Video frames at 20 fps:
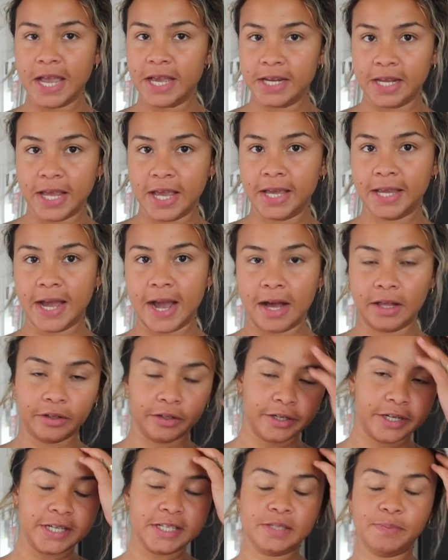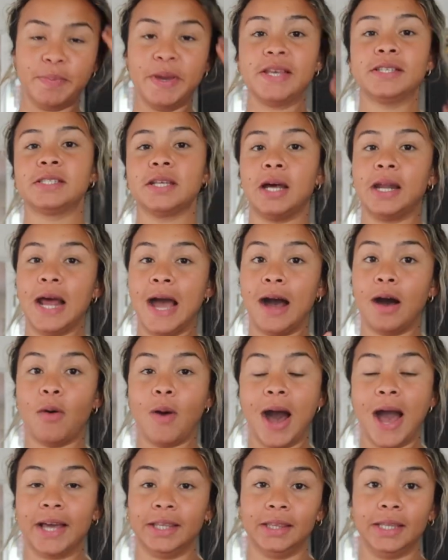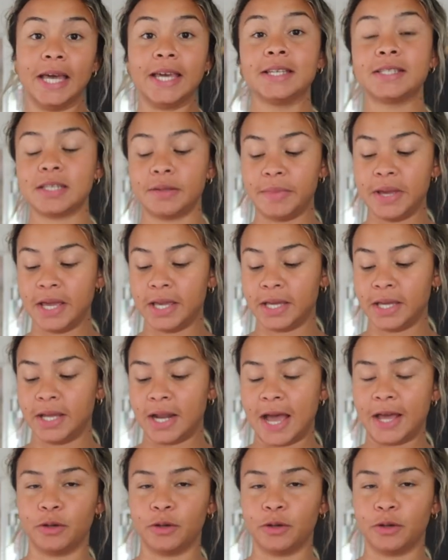88 calories based on how I like to make it.